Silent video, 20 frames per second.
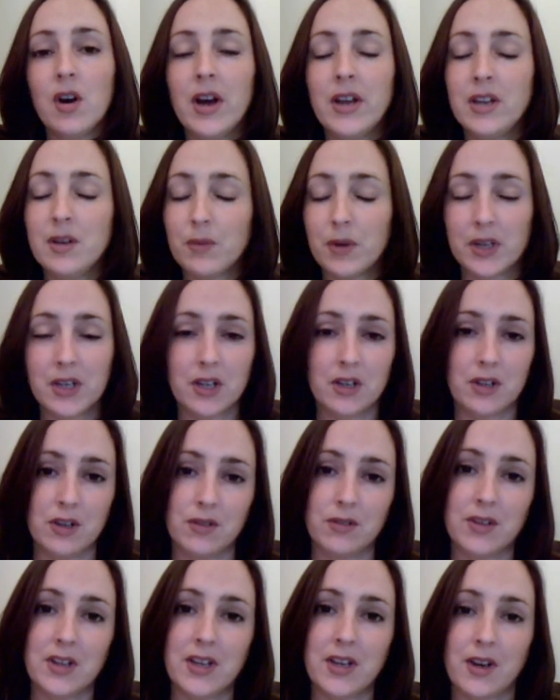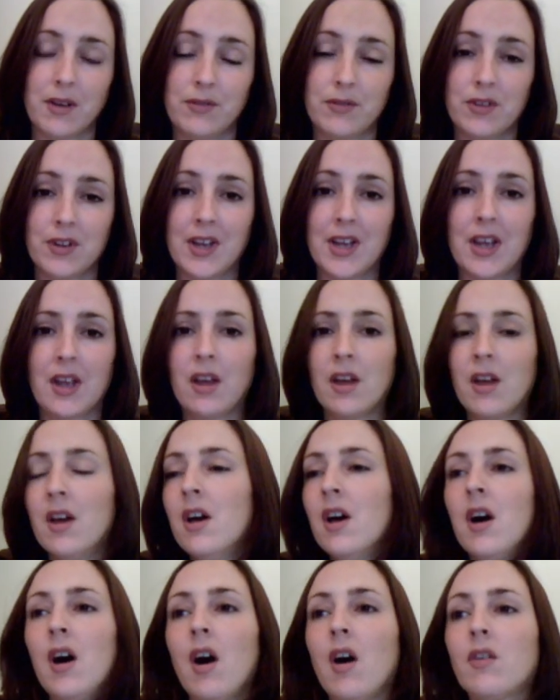anyone can use EFT
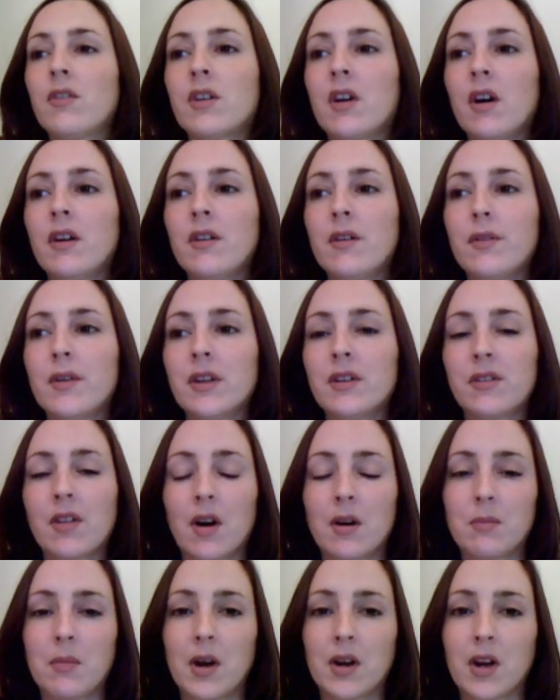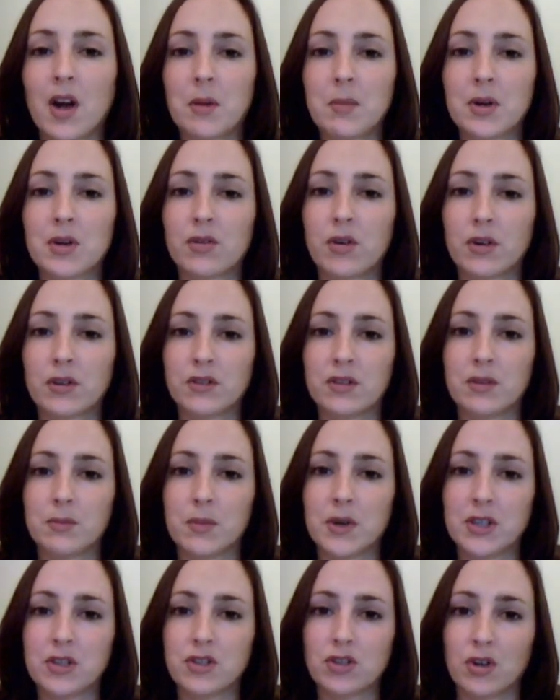on kind of things that I might come across in
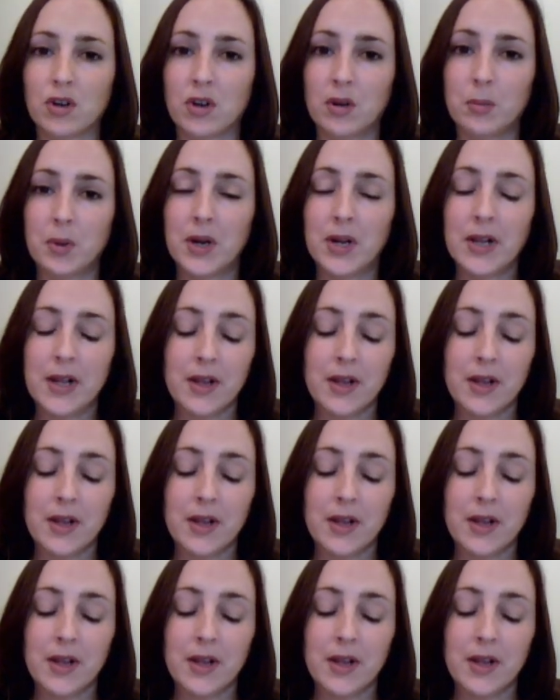my job.